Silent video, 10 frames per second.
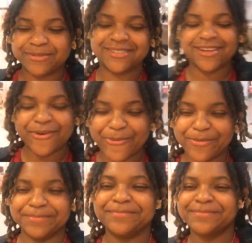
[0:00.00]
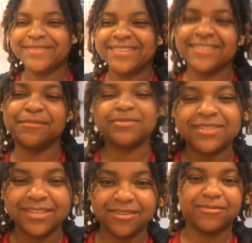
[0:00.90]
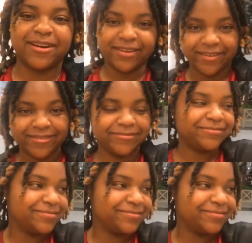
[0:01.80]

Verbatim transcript: So upset right now.